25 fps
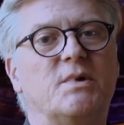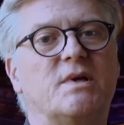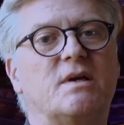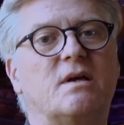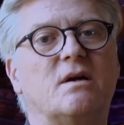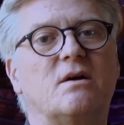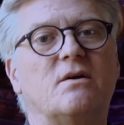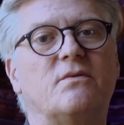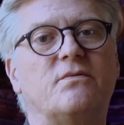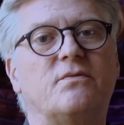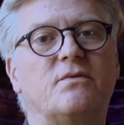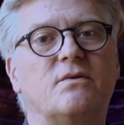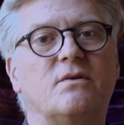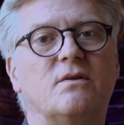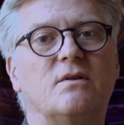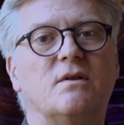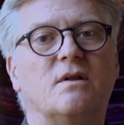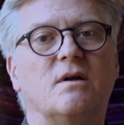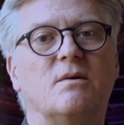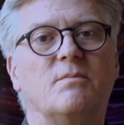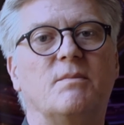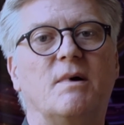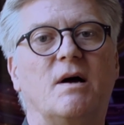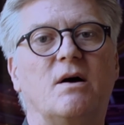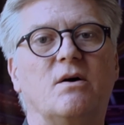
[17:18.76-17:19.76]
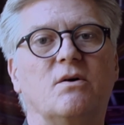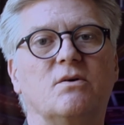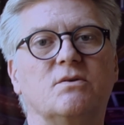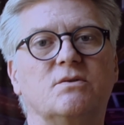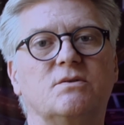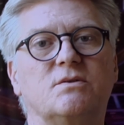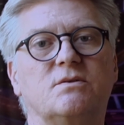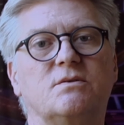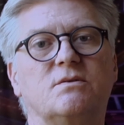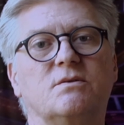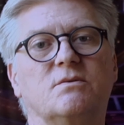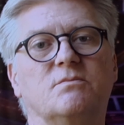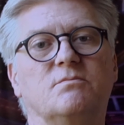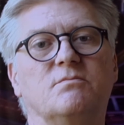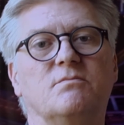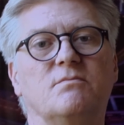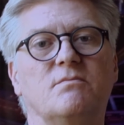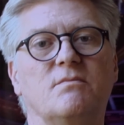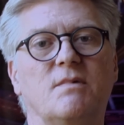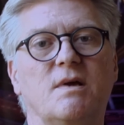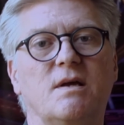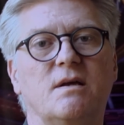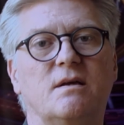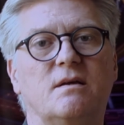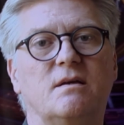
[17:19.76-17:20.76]
careful about
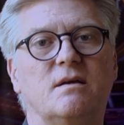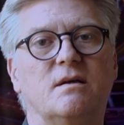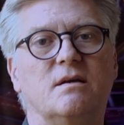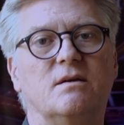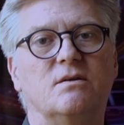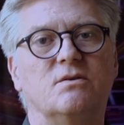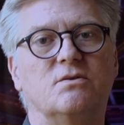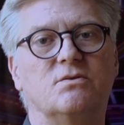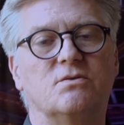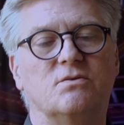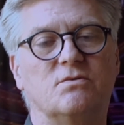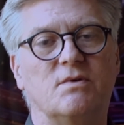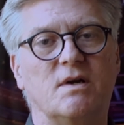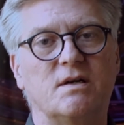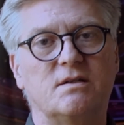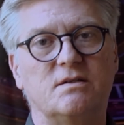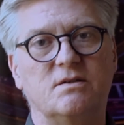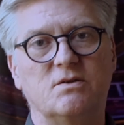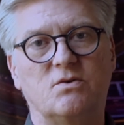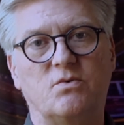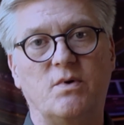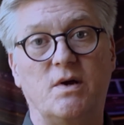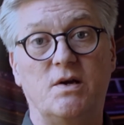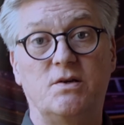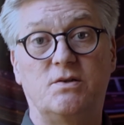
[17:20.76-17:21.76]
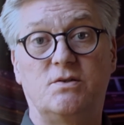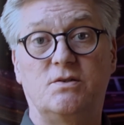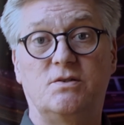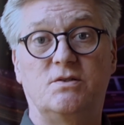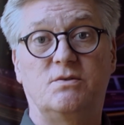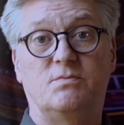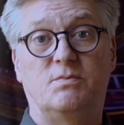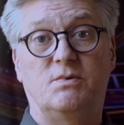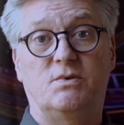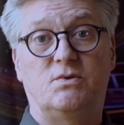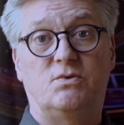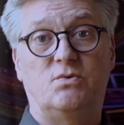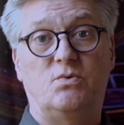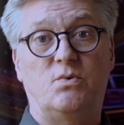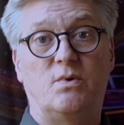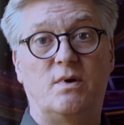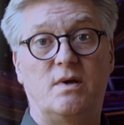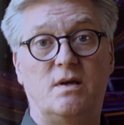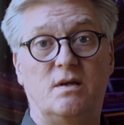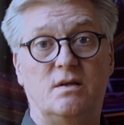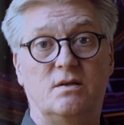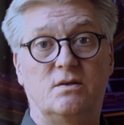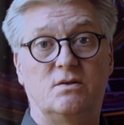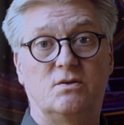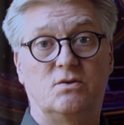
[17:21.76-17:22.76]
making direct equations
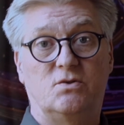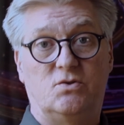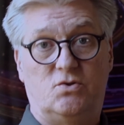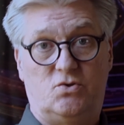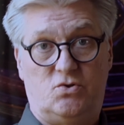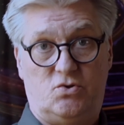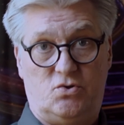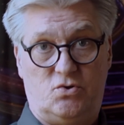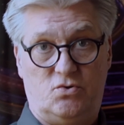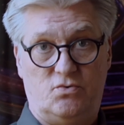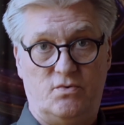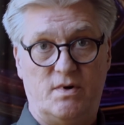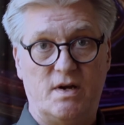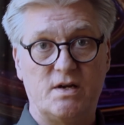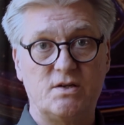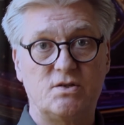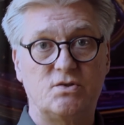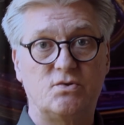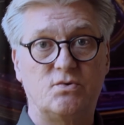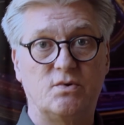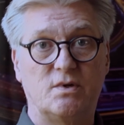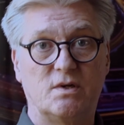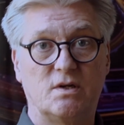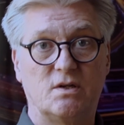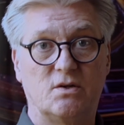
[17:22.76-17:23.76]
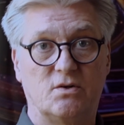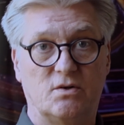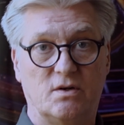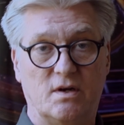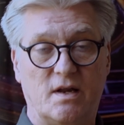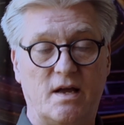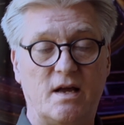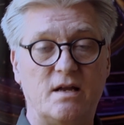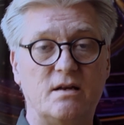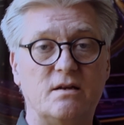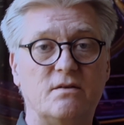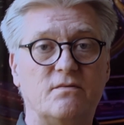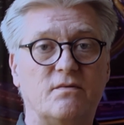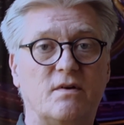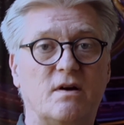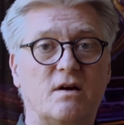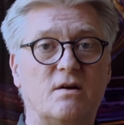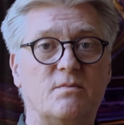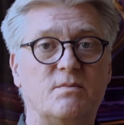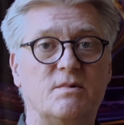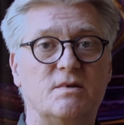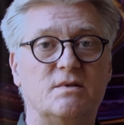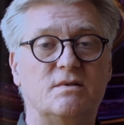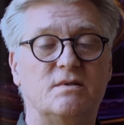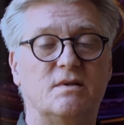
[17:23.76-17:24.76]
between terrestrial or land
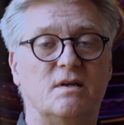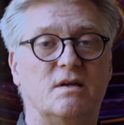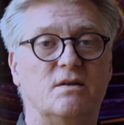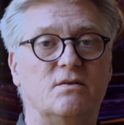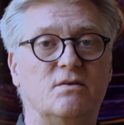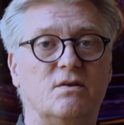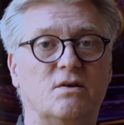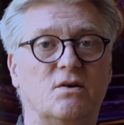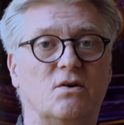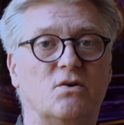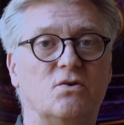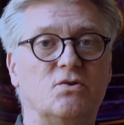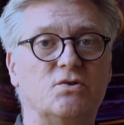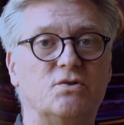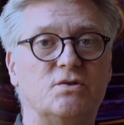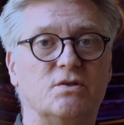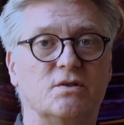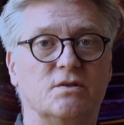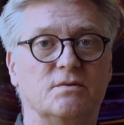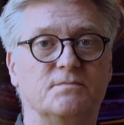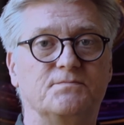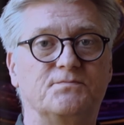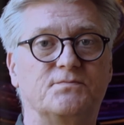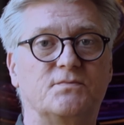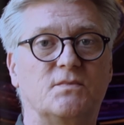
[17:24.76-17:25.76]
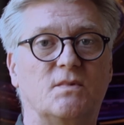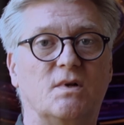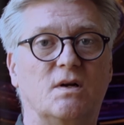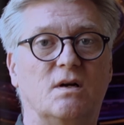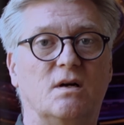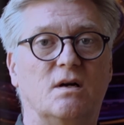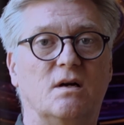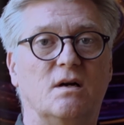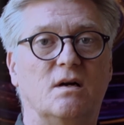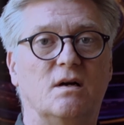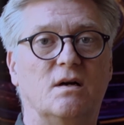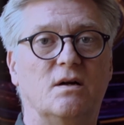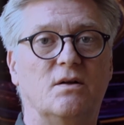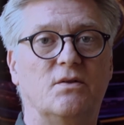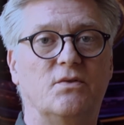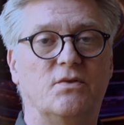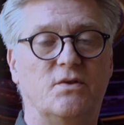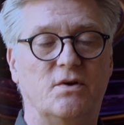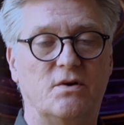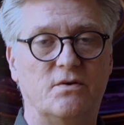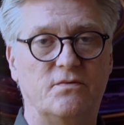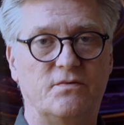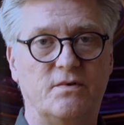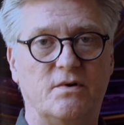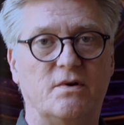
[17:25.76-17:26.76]
environments and the ocean.
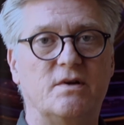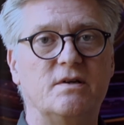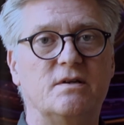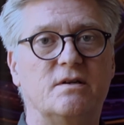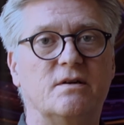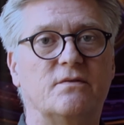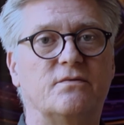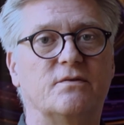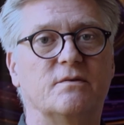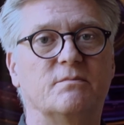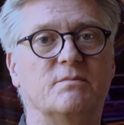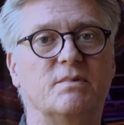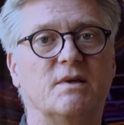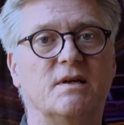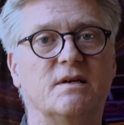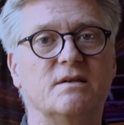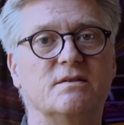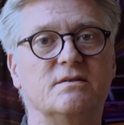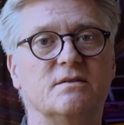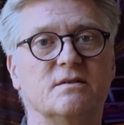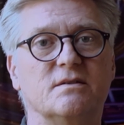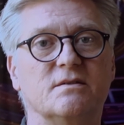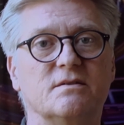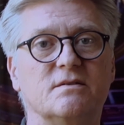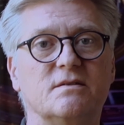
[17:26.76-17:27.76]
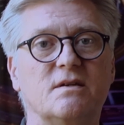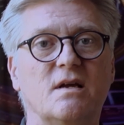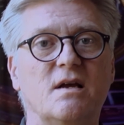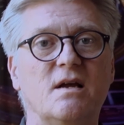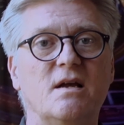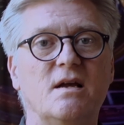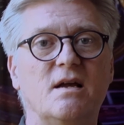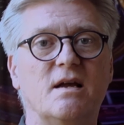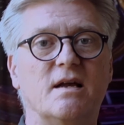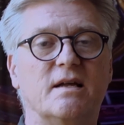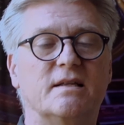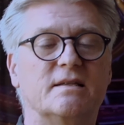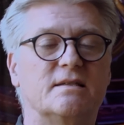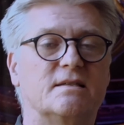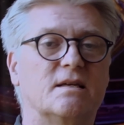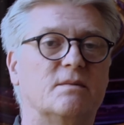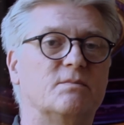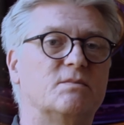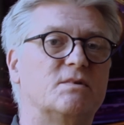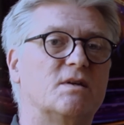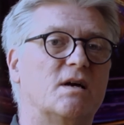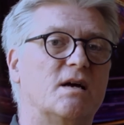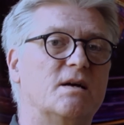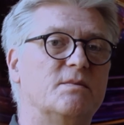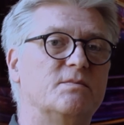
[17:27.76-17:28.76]
They're very different places, and
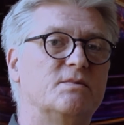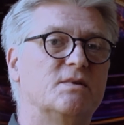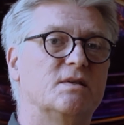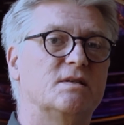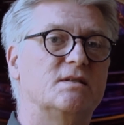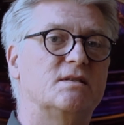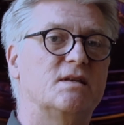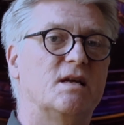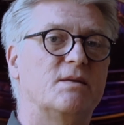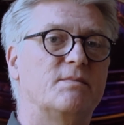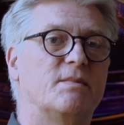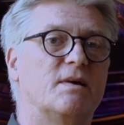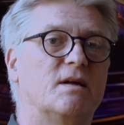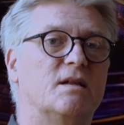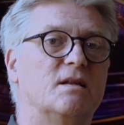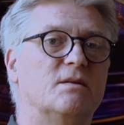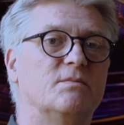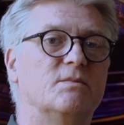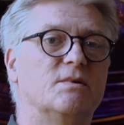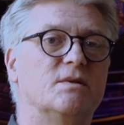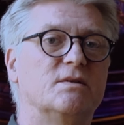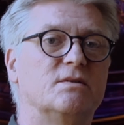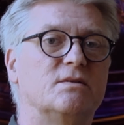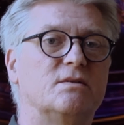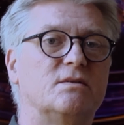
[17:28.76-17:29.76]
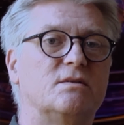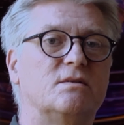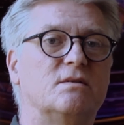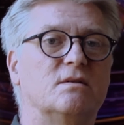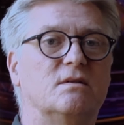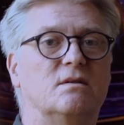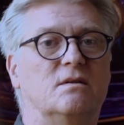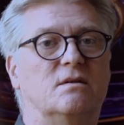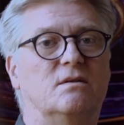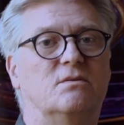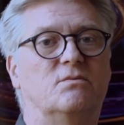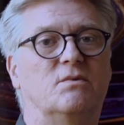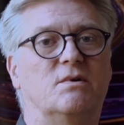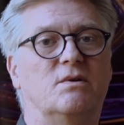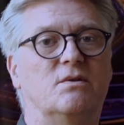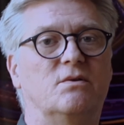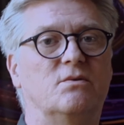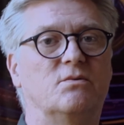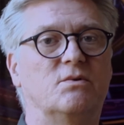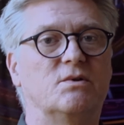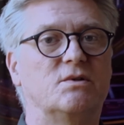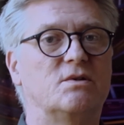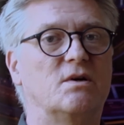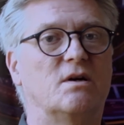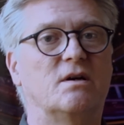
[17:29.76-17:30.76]
sometimes the same elements,
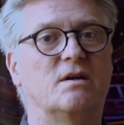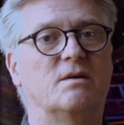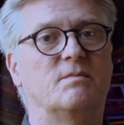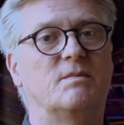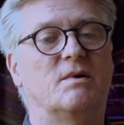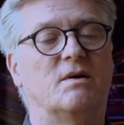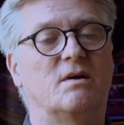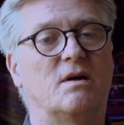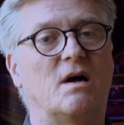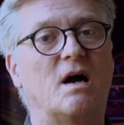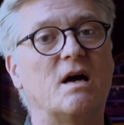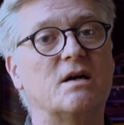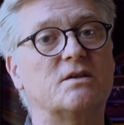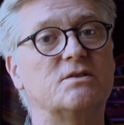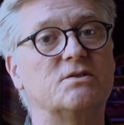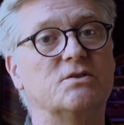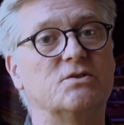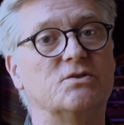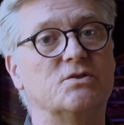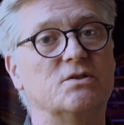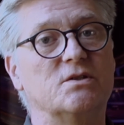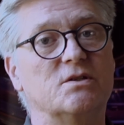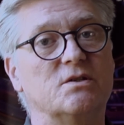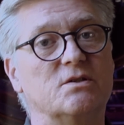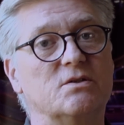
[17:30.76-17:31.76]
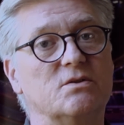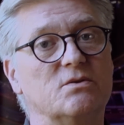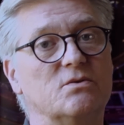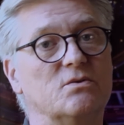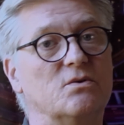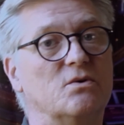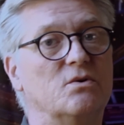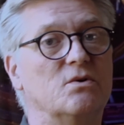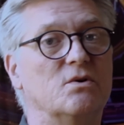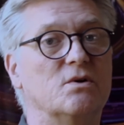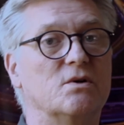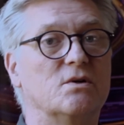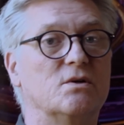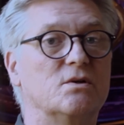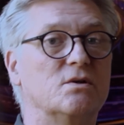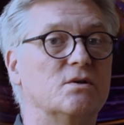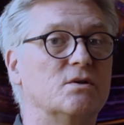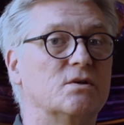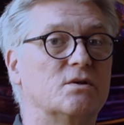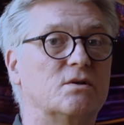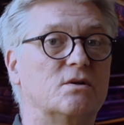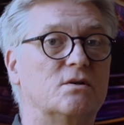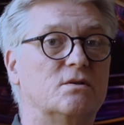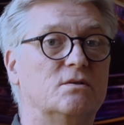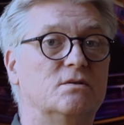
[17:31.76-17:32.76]
whether we're talking about oxygen
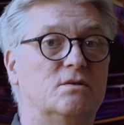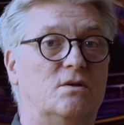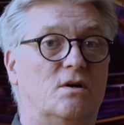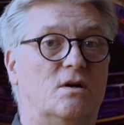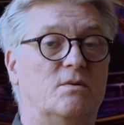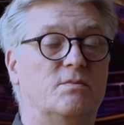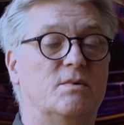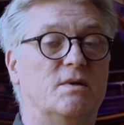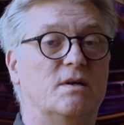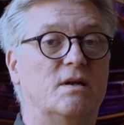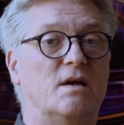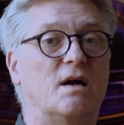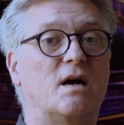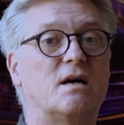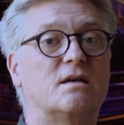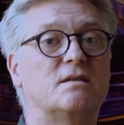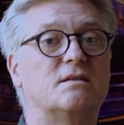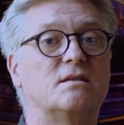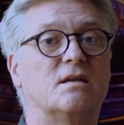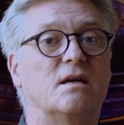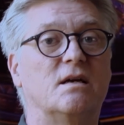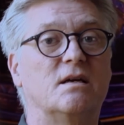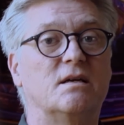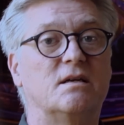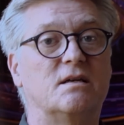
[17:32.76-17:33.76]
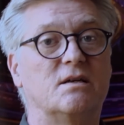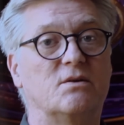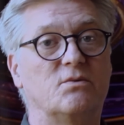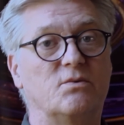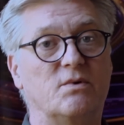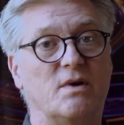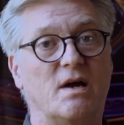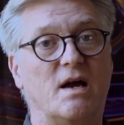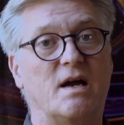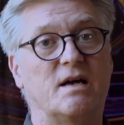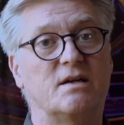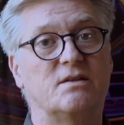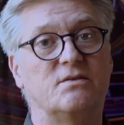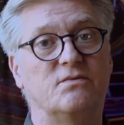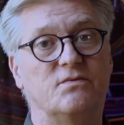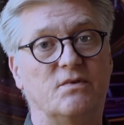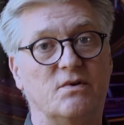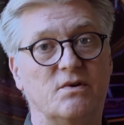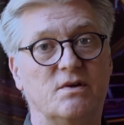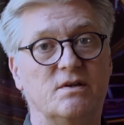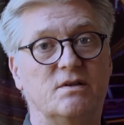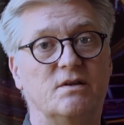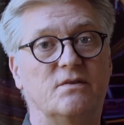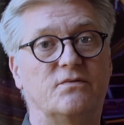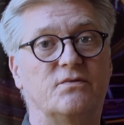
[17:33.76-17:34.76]
or carbon dioxide, can react
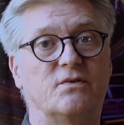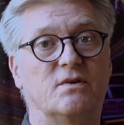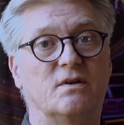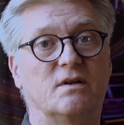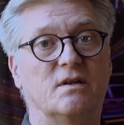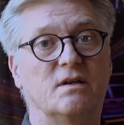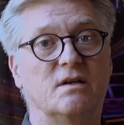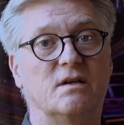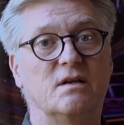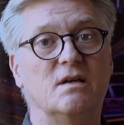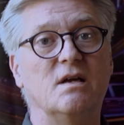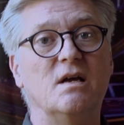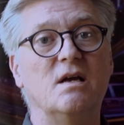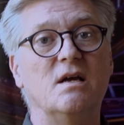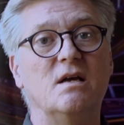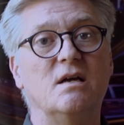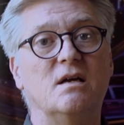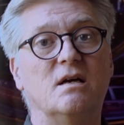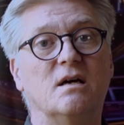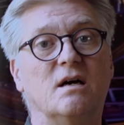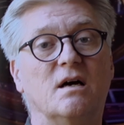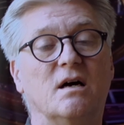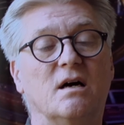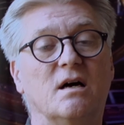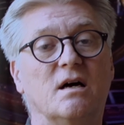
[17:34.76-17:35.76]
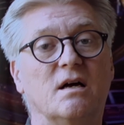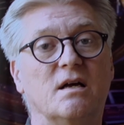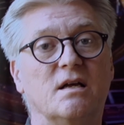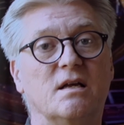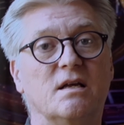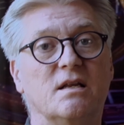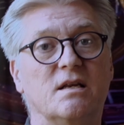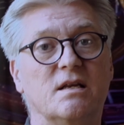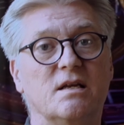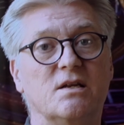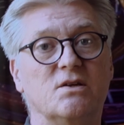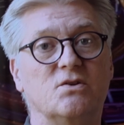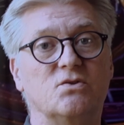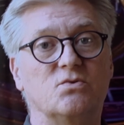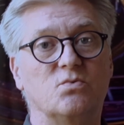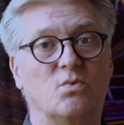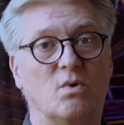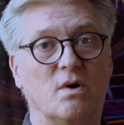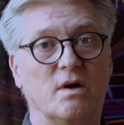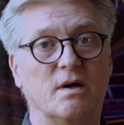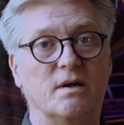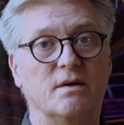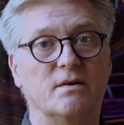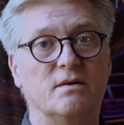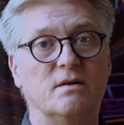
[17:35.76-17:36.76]
very differently in each
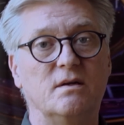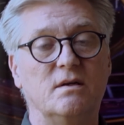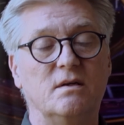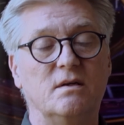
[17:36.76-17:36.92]
one.